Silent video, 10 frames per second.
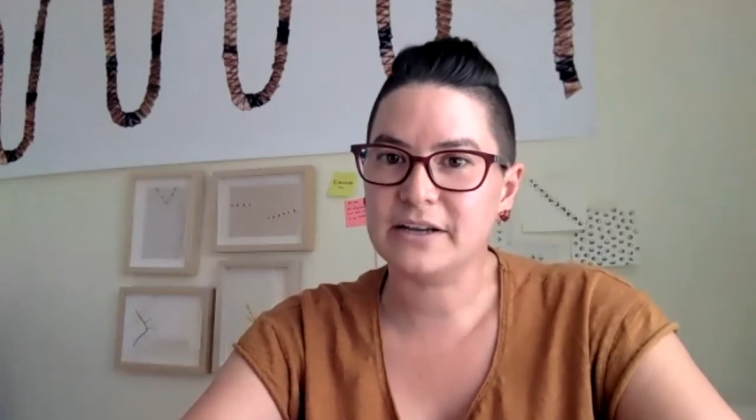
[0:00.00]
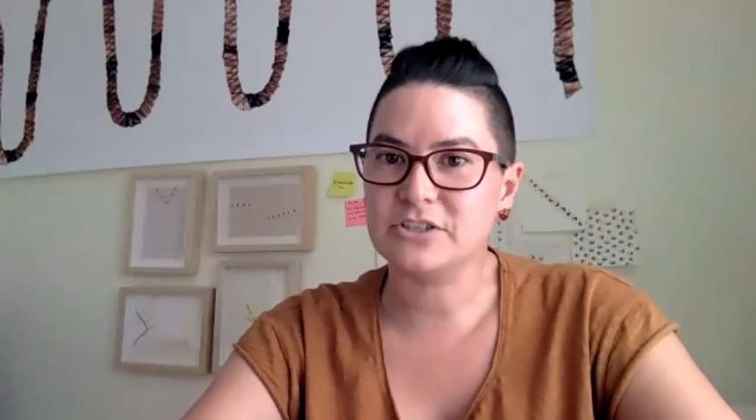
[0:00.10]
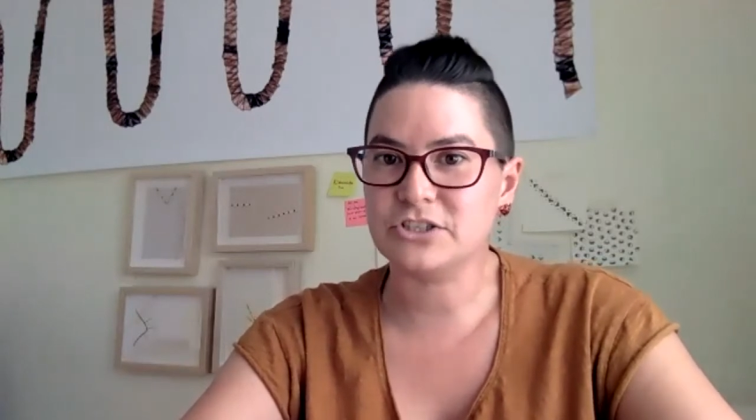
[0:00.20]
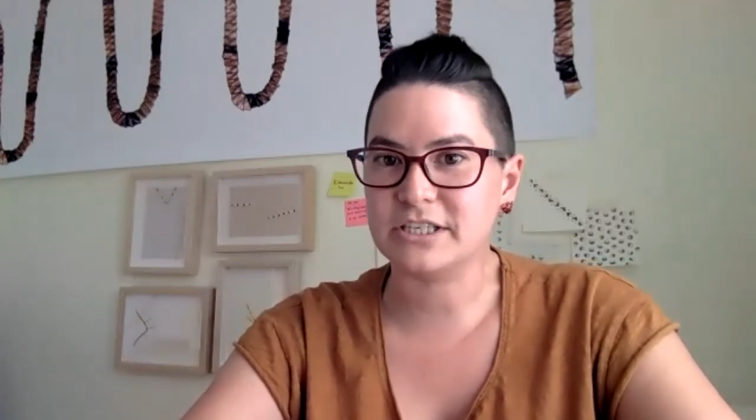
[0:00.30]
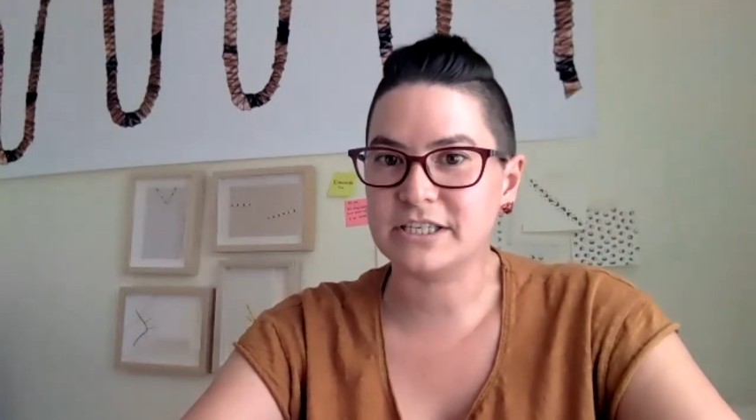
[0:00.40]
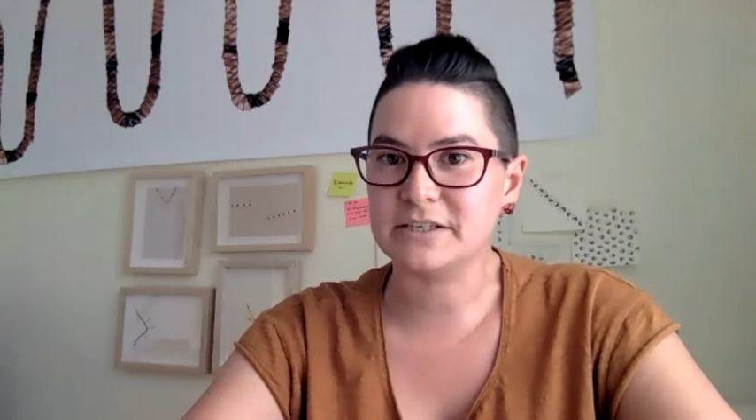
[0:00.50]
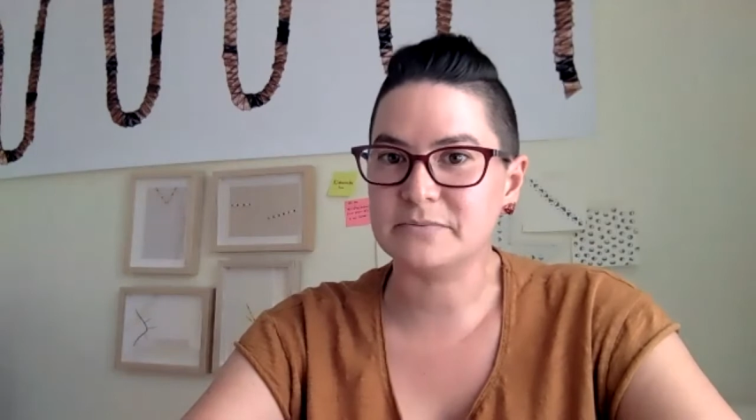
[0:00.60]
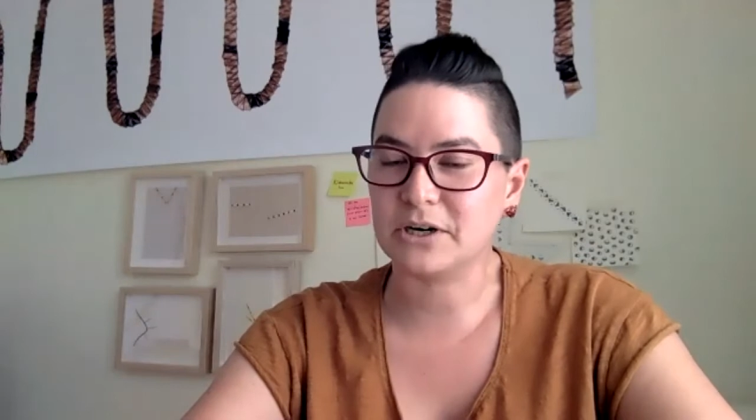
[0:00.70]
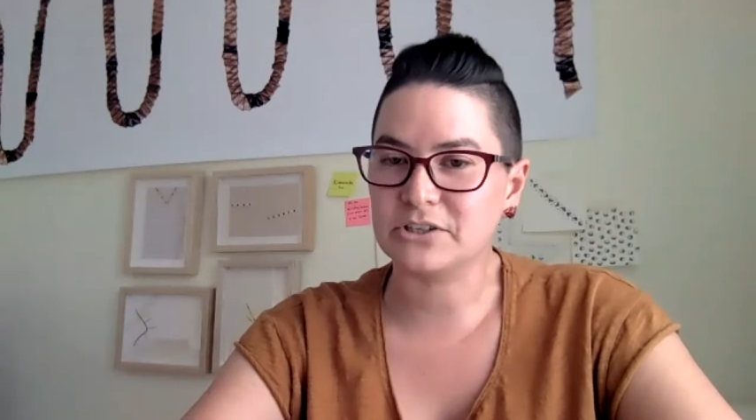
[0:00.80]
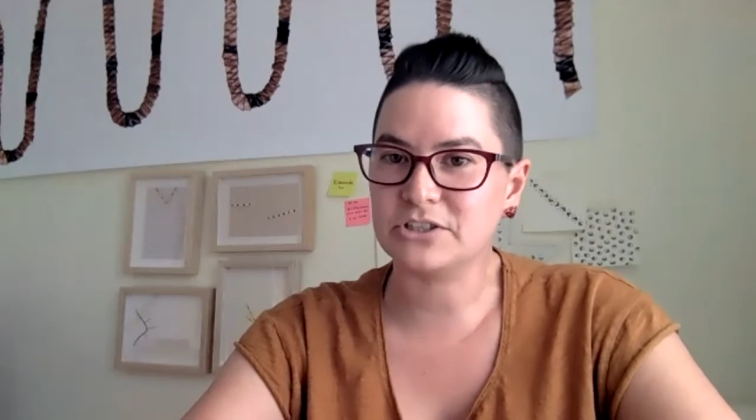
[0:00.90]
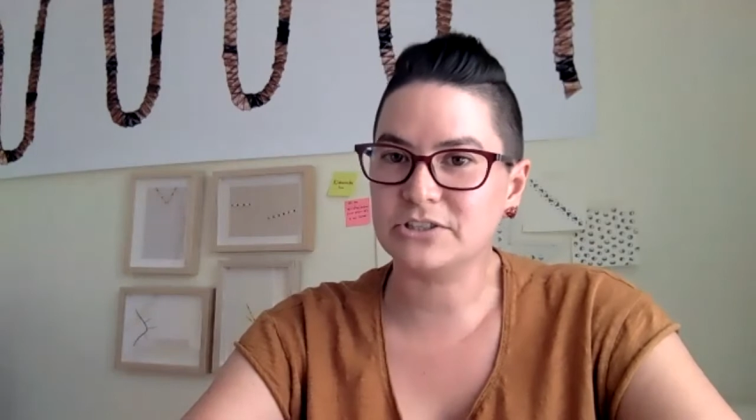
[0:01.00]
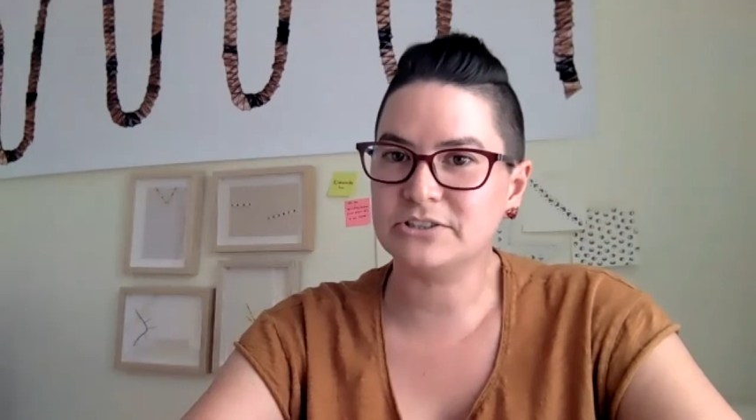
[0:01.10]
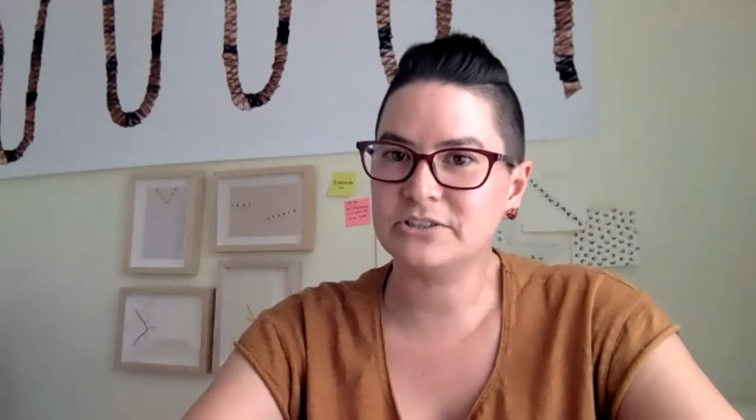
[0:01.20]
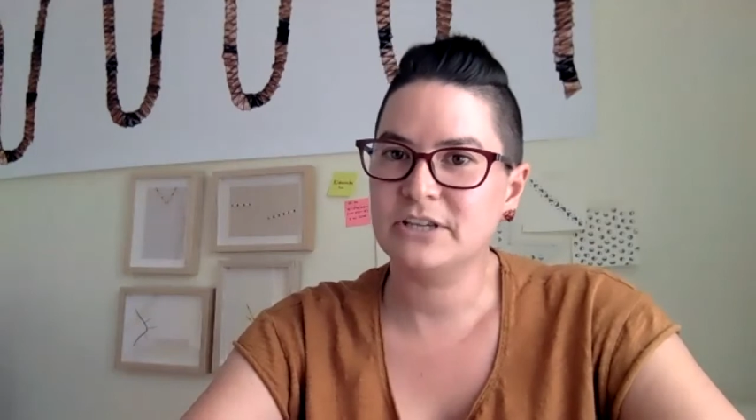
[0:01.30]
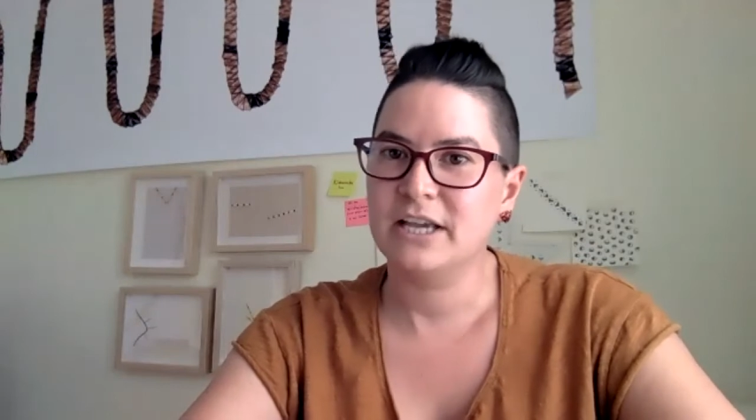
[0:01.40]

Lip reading: Jean Marshall.